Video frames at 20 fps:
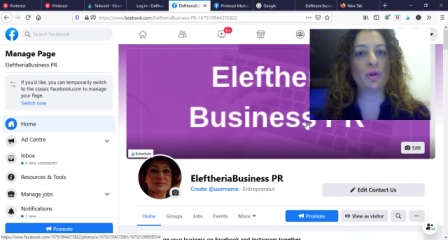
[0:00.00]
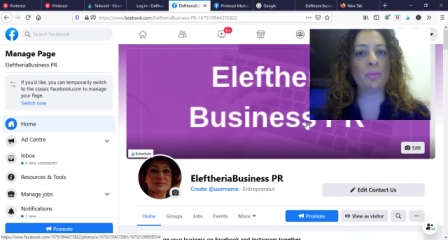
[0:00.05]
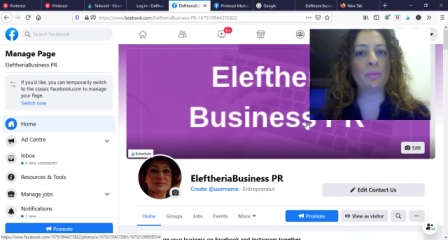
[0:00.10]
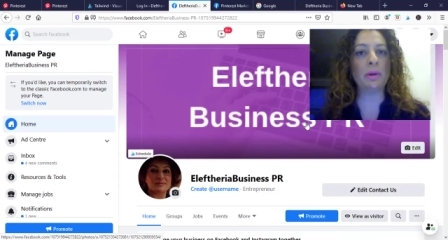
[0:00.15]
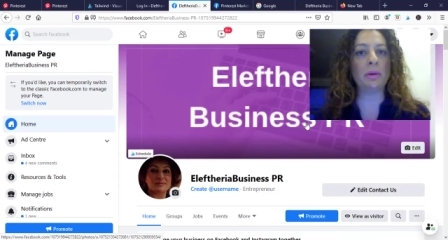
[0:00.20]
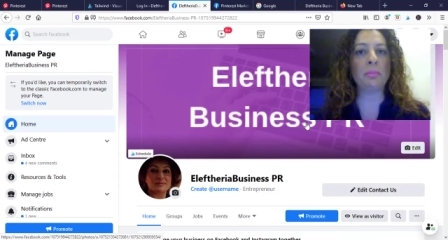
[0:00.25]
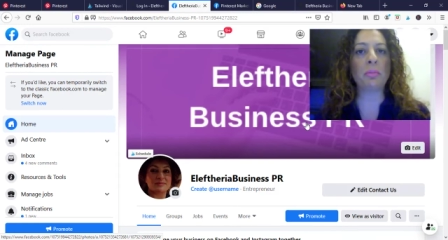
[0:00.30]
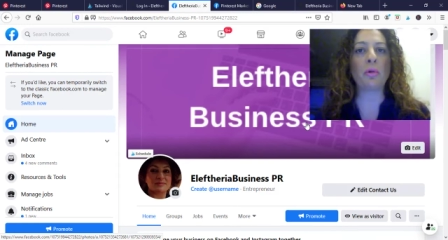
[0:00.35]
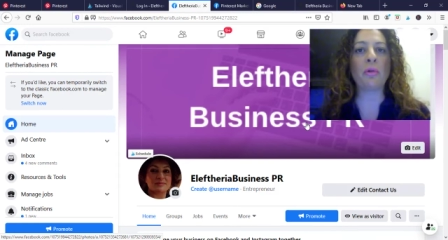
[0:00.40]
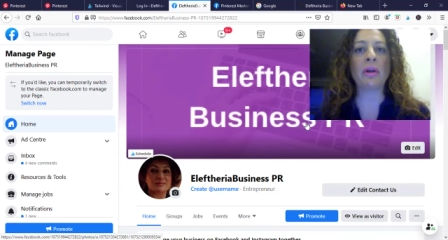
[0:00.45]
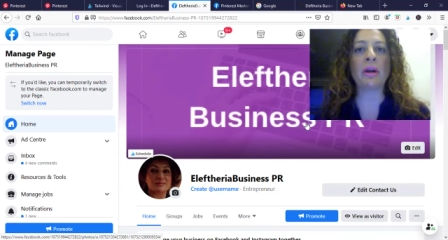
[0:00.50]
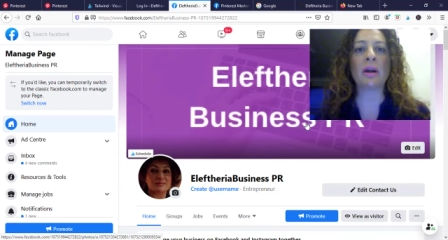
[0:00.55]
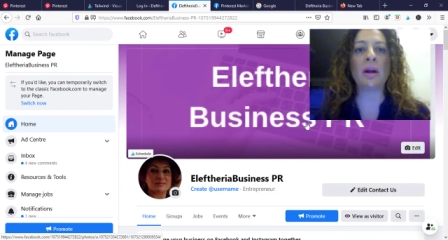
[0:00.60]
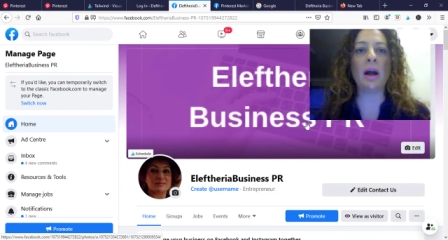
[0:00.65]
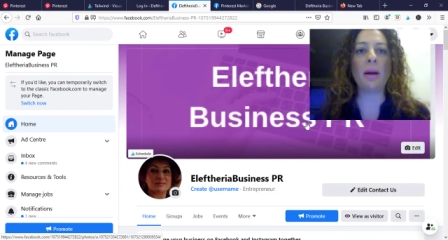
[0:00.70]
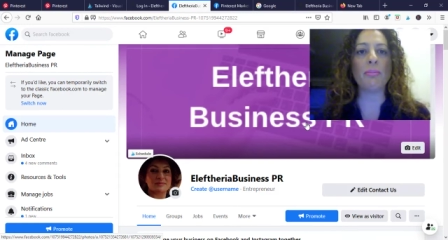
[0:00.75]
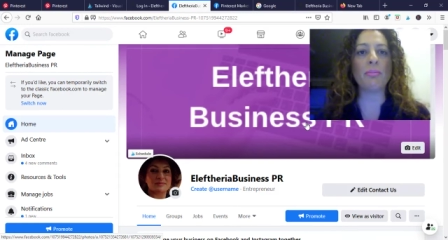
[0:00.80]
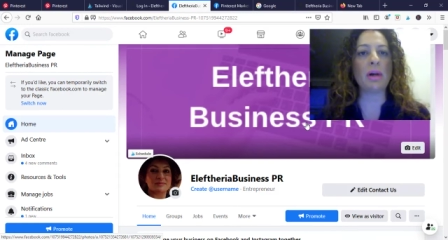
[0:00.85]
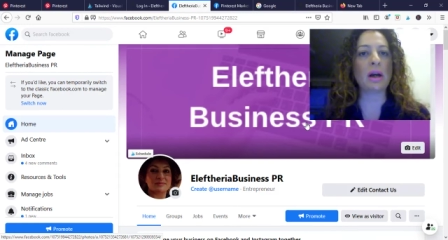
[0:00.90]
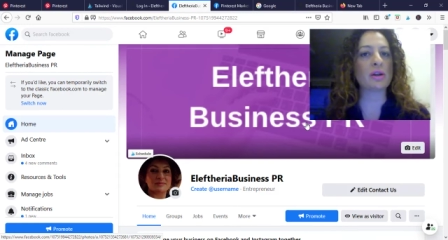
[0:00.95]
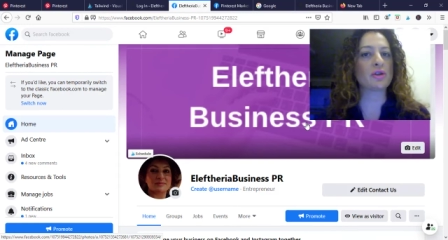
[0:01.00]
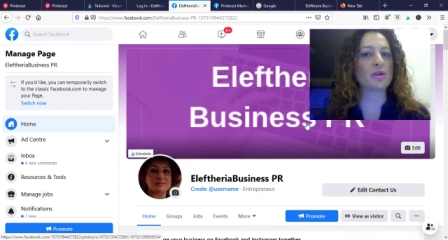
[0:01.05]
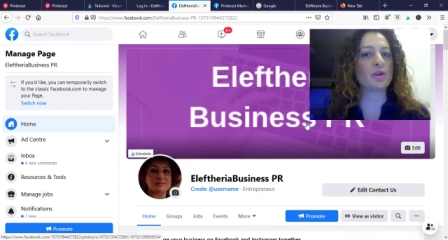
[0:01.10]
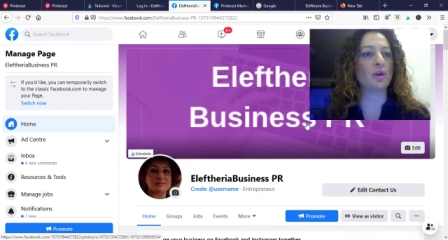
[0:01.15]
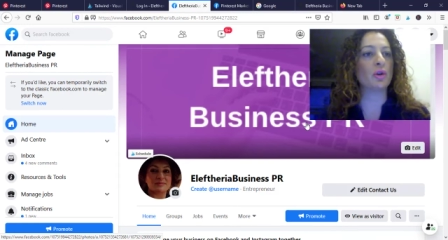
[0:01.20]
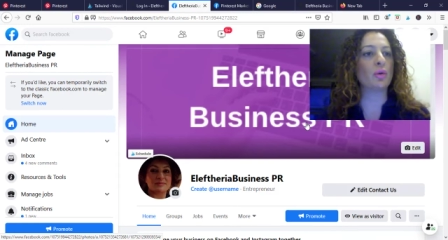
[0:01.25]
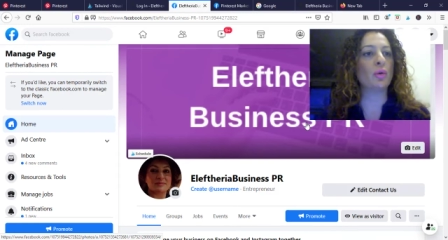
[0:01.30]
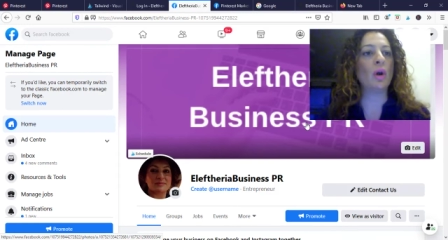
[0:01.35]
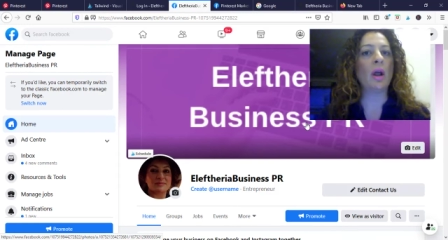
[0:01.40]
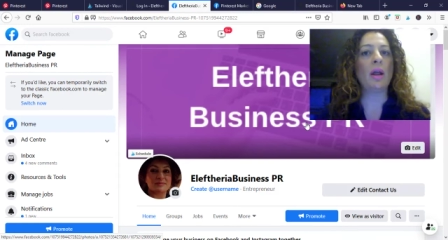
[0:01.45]
People that come back to
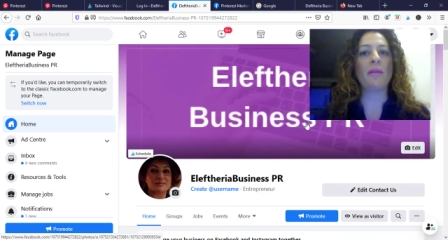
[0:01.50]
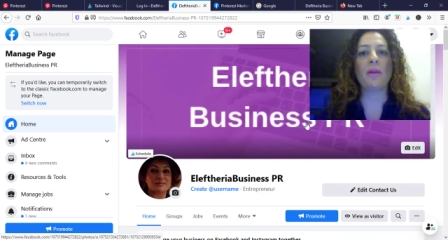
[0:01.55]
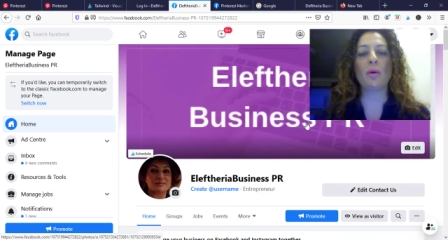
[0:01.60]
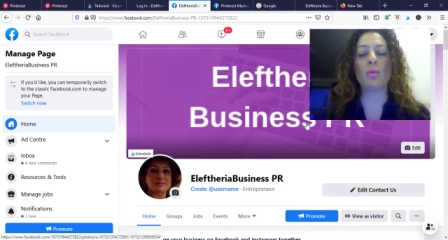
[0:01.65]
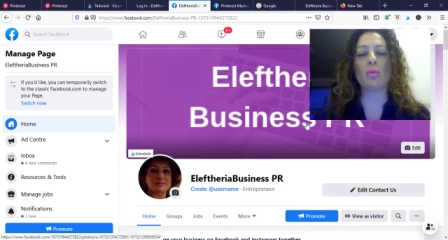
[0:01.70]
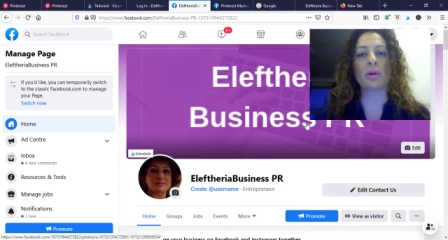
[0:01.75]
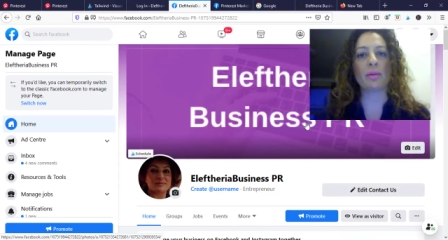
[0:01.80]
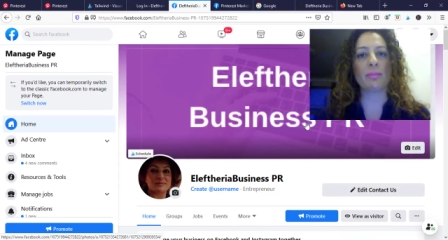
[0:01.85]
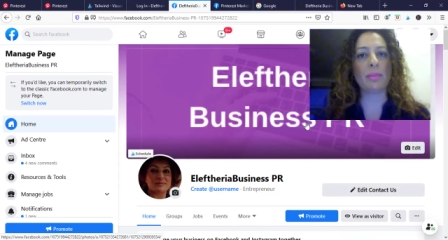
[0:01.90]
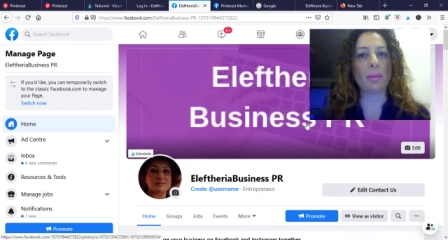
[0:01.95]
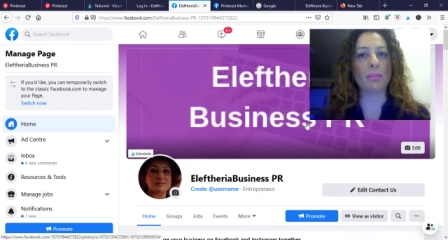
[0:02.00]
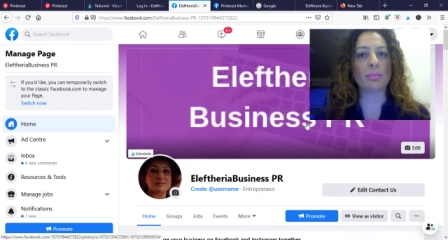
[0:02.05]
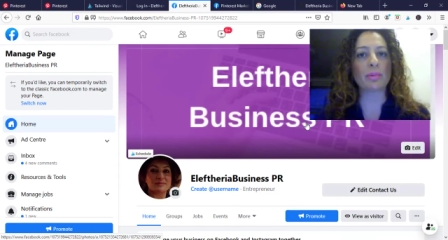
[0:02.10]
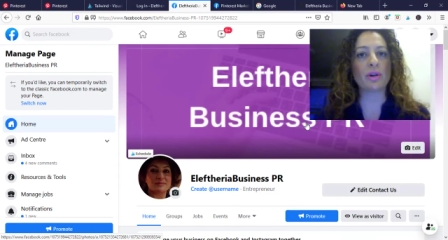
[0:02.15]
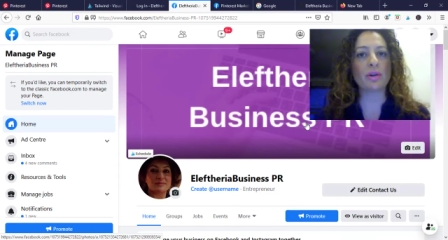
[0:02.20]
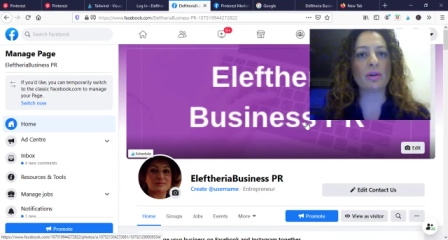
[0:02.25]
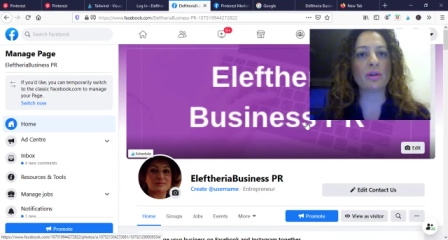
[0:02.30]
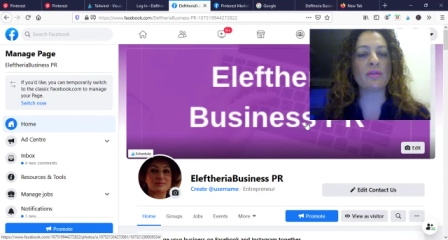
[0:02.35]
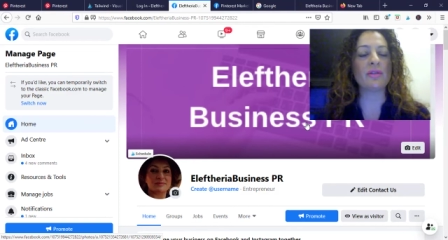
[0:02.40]
you, they will remember you.